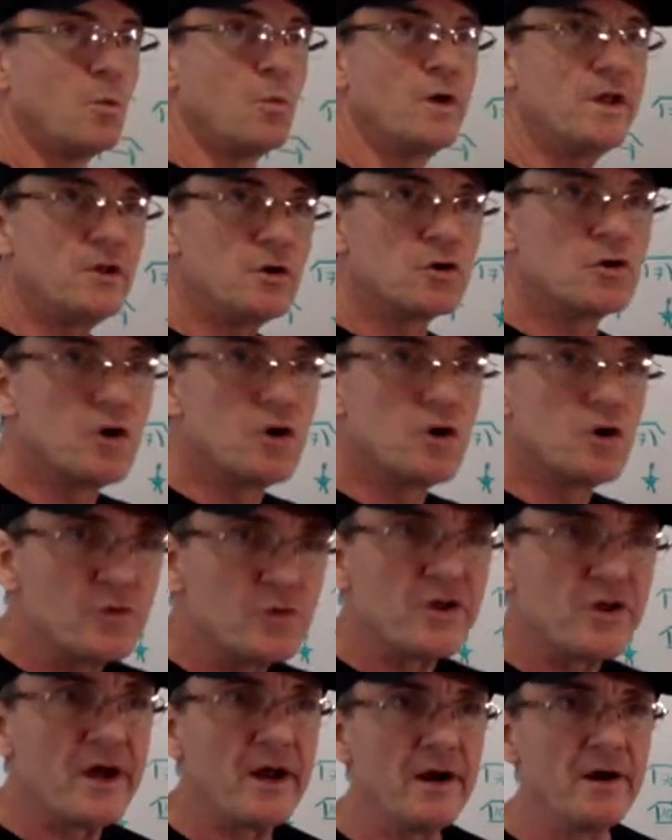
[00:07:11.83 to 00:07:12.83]
when you
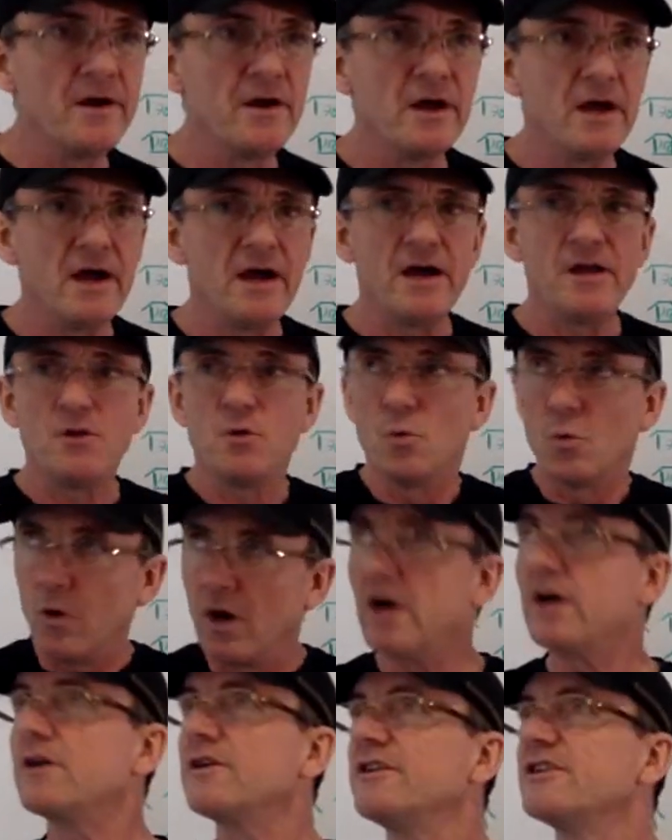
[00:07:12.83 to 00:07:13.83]
go there and
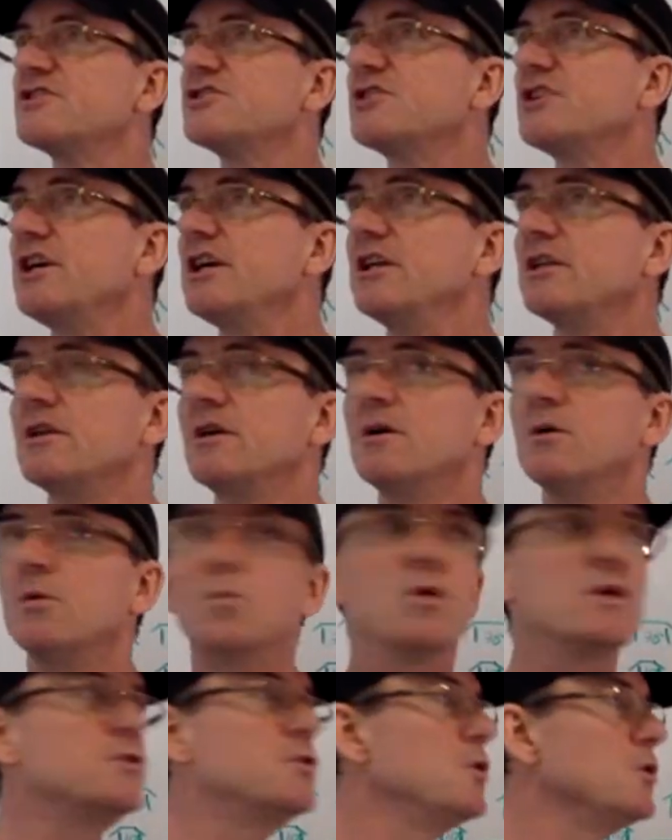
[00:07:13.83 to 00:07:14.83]
walk on the street,
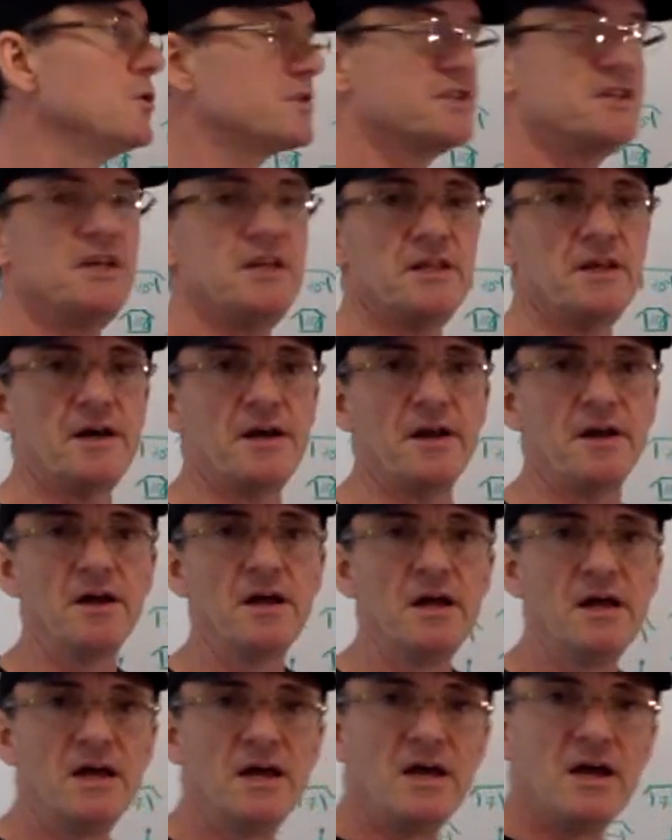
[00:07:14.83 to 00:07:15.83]
what do you see there?
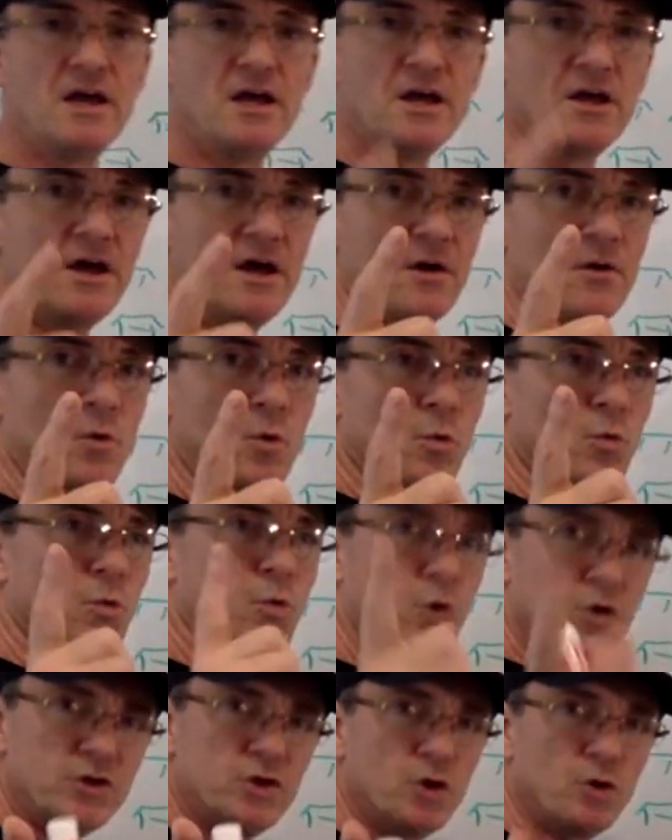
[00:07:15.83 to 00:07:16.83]

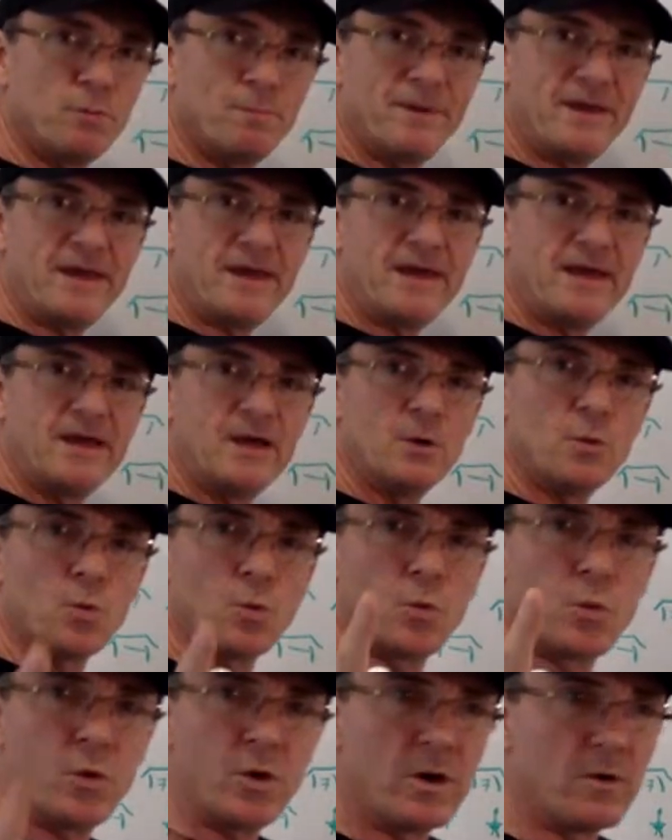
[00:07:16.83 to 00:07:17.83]
Would you be,
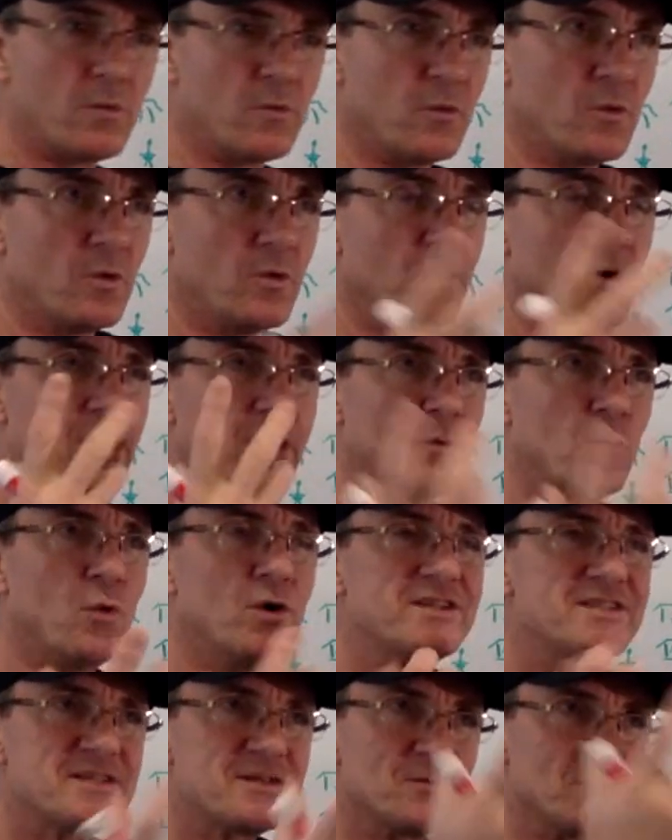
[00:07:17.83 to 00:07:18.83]

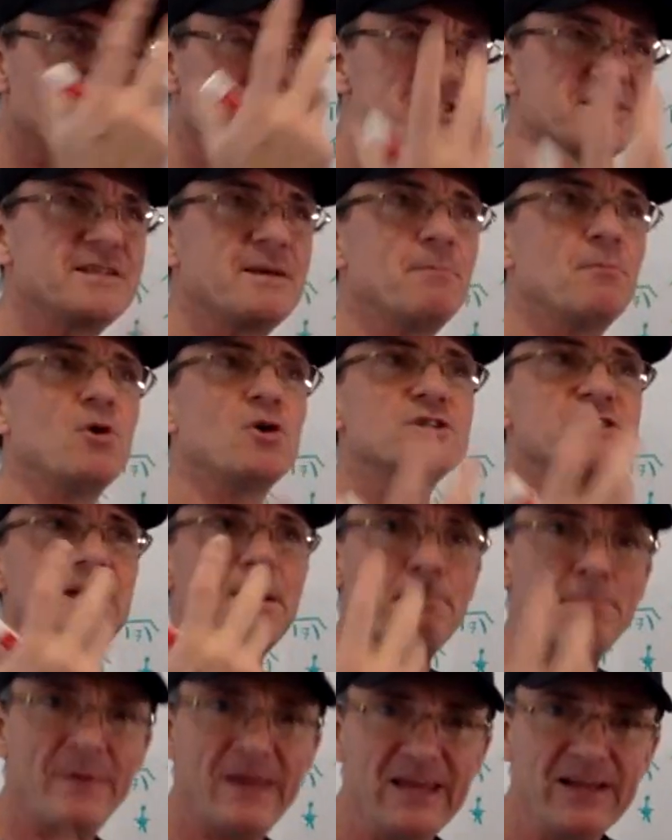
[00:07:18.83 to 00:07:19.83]
what's the most
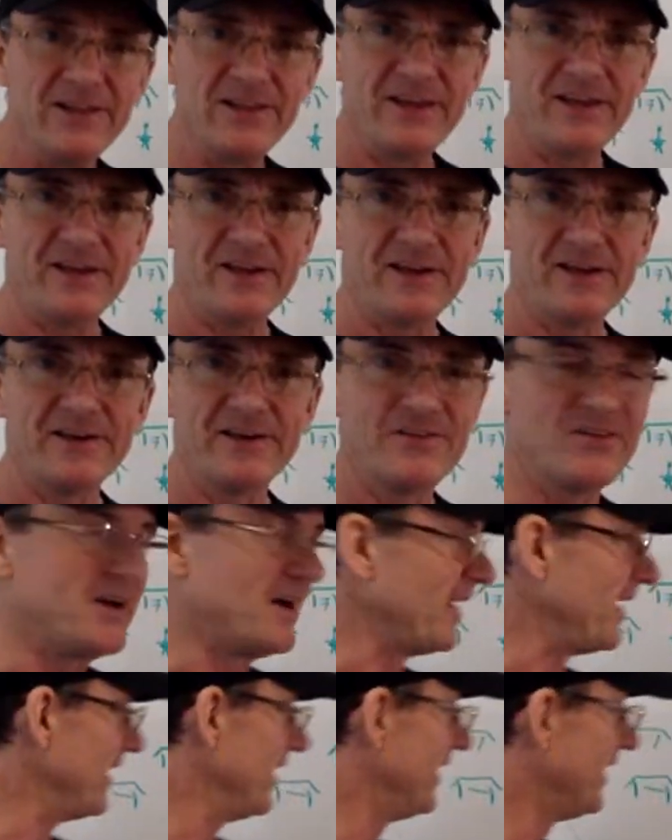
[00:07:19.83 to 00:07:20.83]
appealing
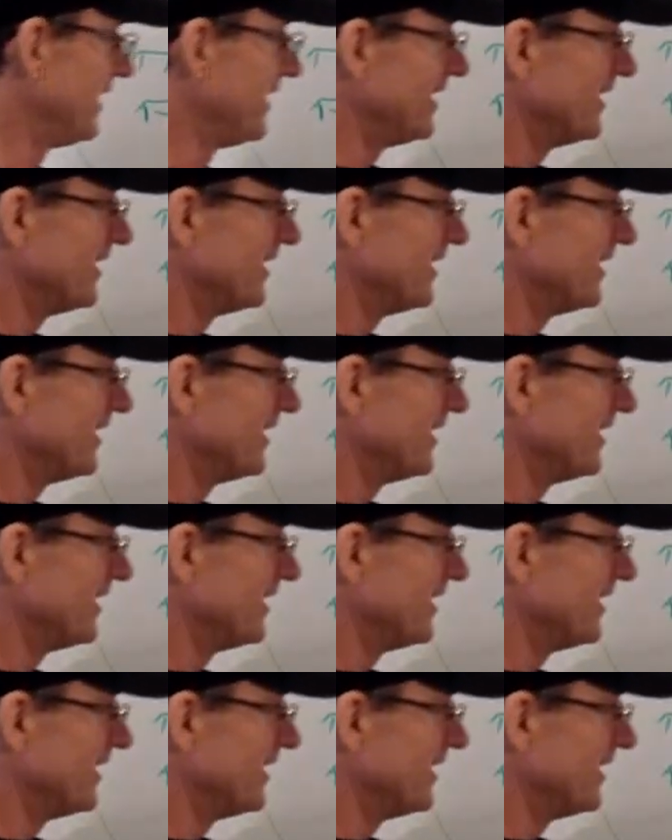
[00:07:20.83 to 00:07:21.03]
there?